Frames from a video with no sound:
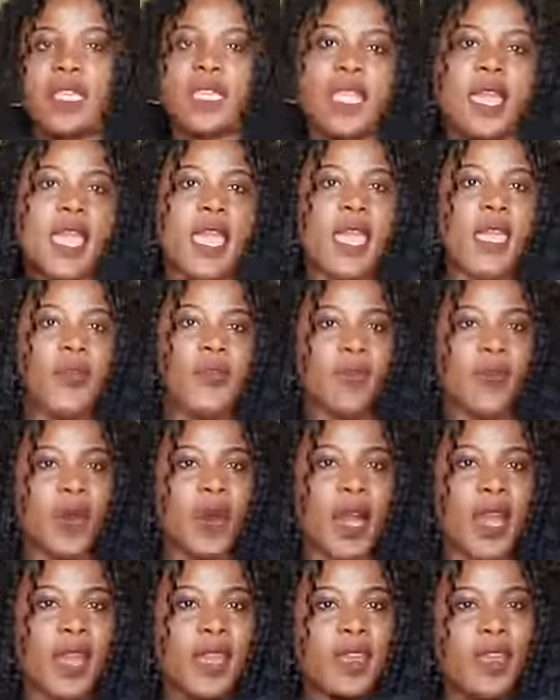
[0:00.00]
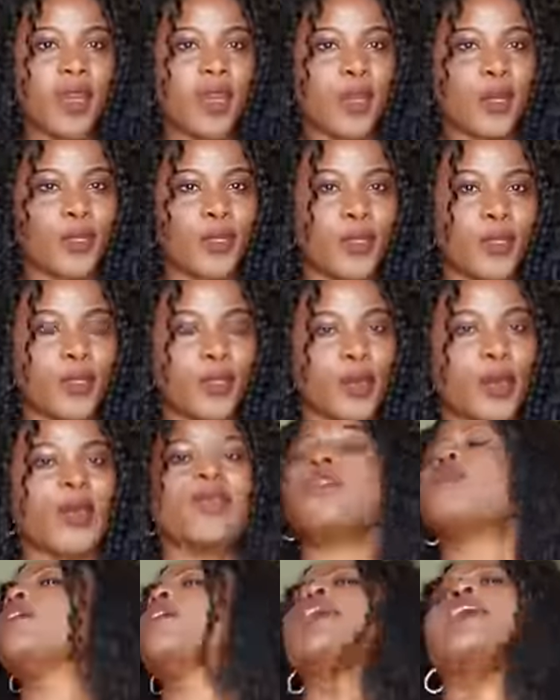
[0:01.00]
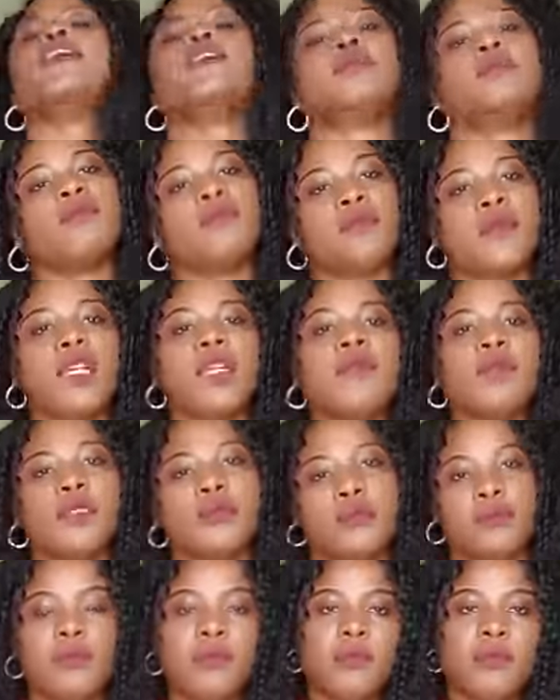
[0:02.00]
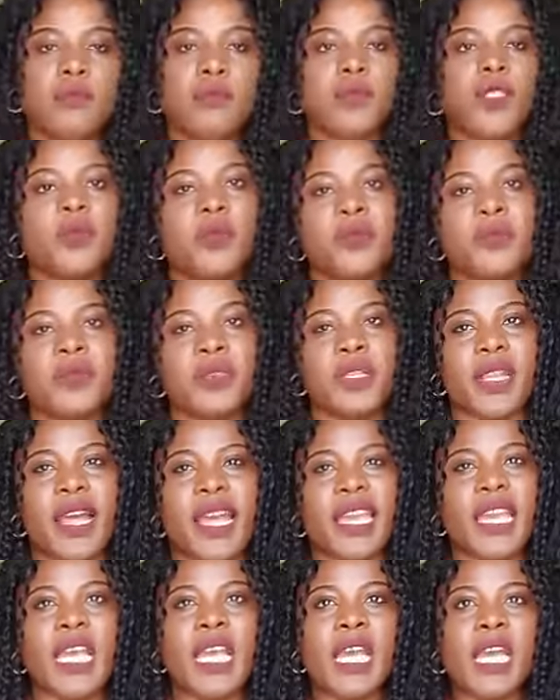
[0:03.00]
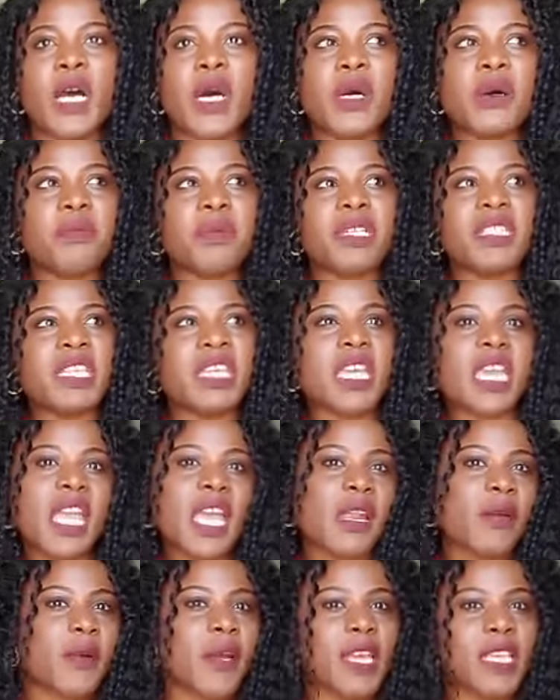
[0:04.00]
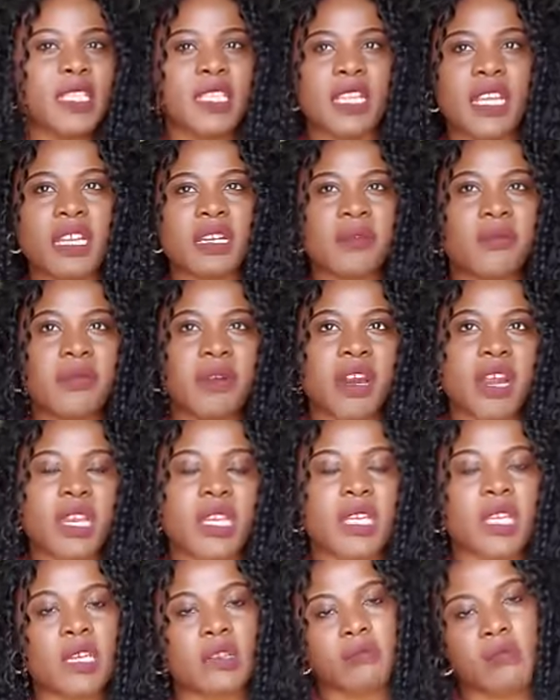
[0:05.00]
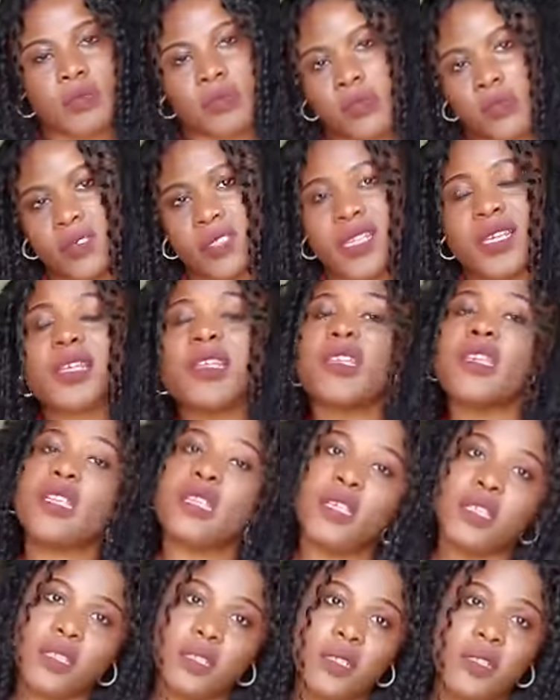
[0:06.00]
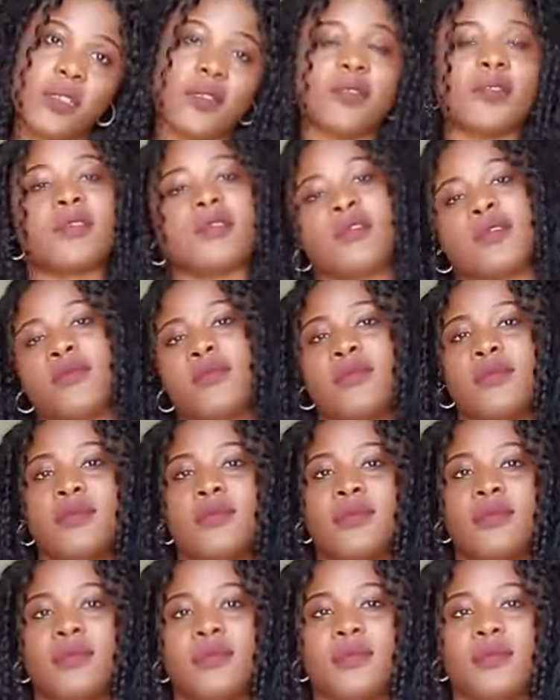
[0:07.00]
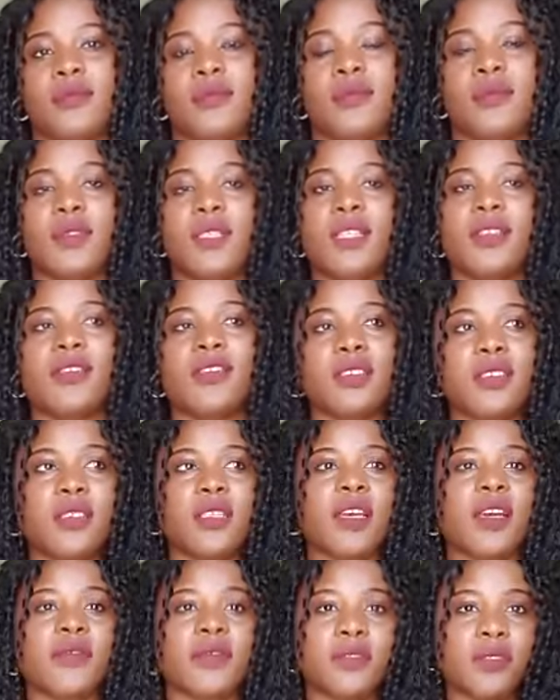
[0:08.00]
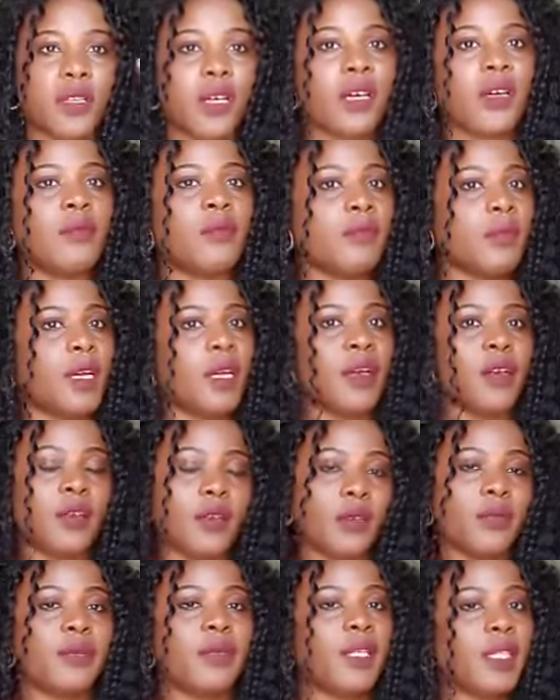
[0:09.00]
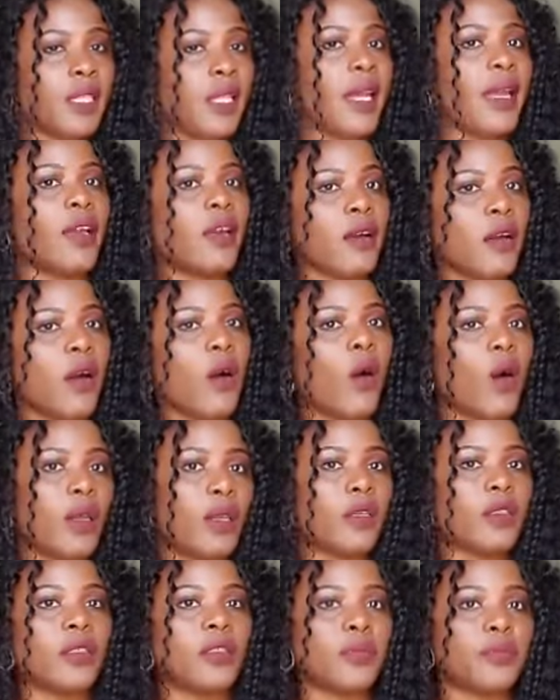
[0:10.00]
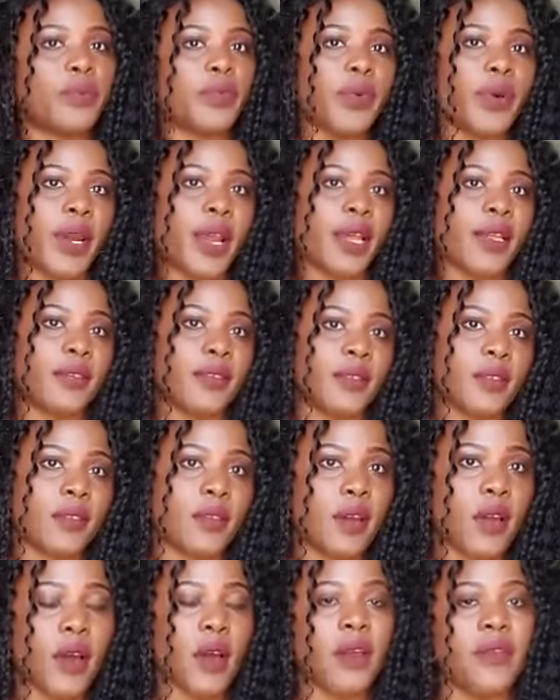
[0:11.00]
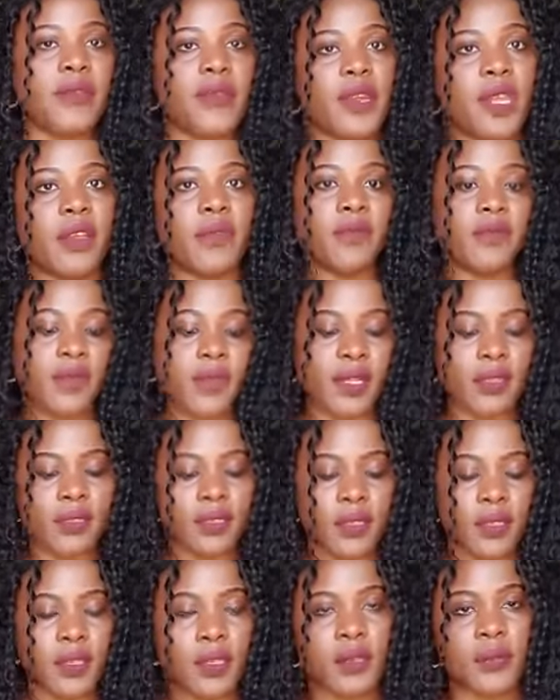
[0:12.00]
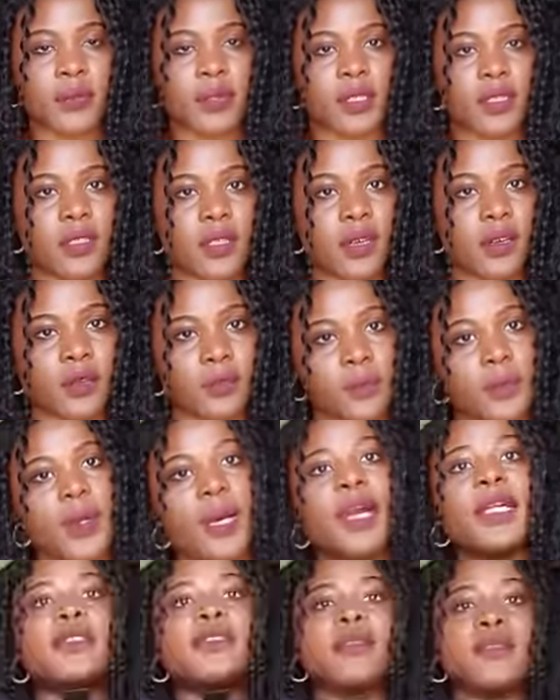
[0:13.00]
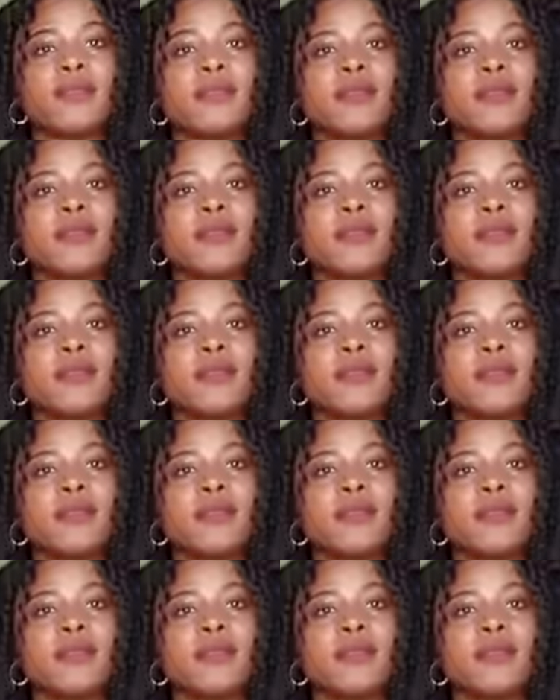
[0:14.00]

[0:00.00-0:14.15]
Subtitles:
DKNY shirt. And come on, most people's like, oh, but DKNY is not a brand name. It is. They just haven't come back up yet, like other brands are reinventing themselves. But